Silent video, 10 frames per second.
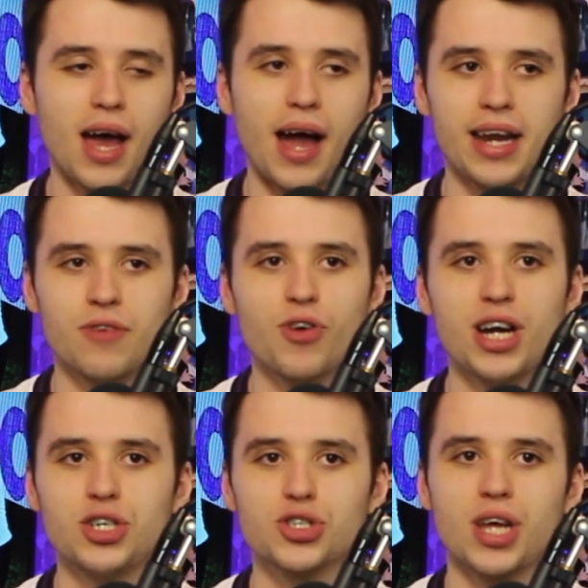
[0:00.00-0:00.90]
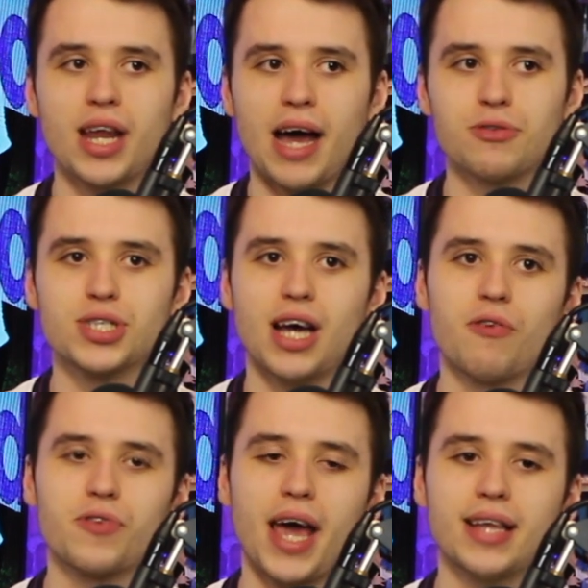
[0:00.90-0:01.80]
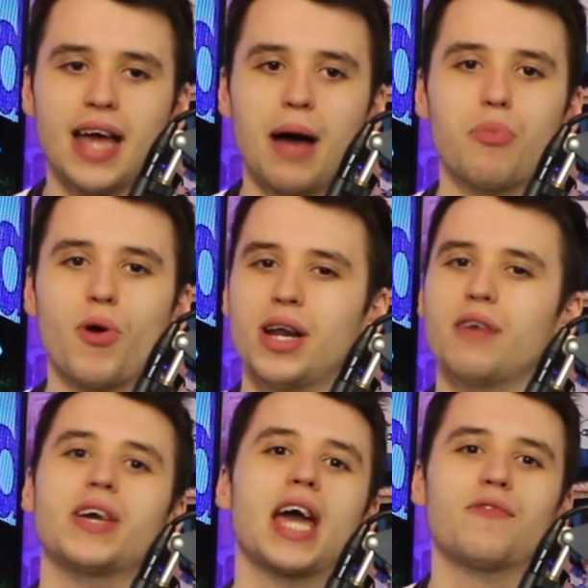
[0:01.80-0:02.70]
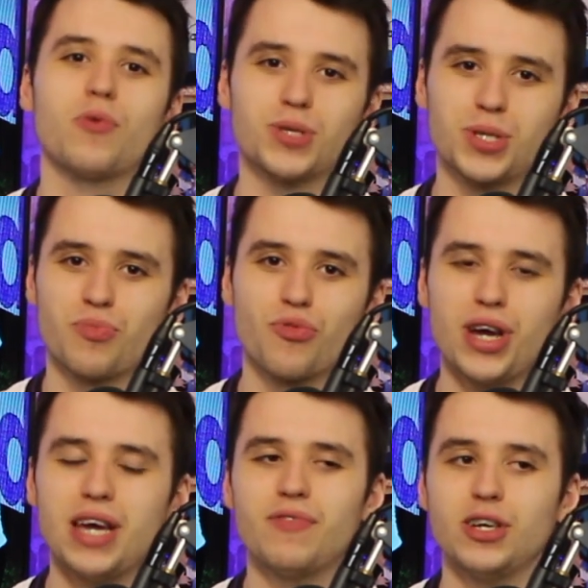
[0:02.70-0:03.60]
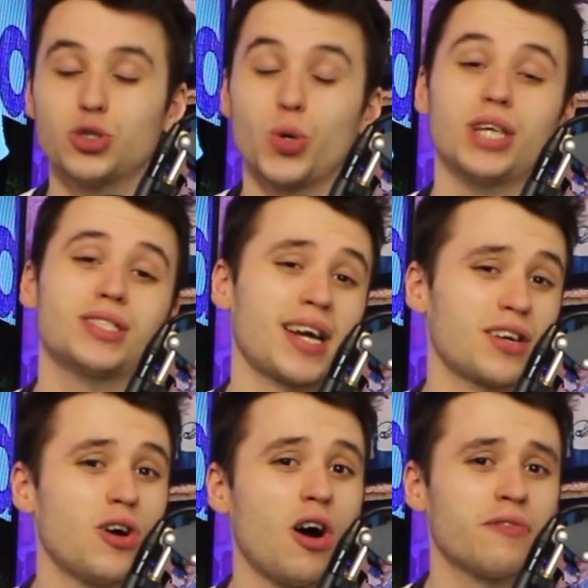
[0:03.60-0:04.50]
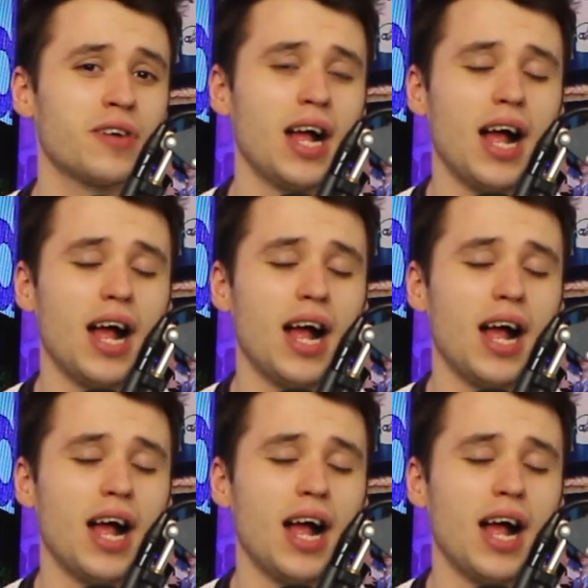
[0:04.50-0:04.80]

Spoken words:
And it really just allowed Southgate at that point, and I think everyone, to breathe, enjoy the second half.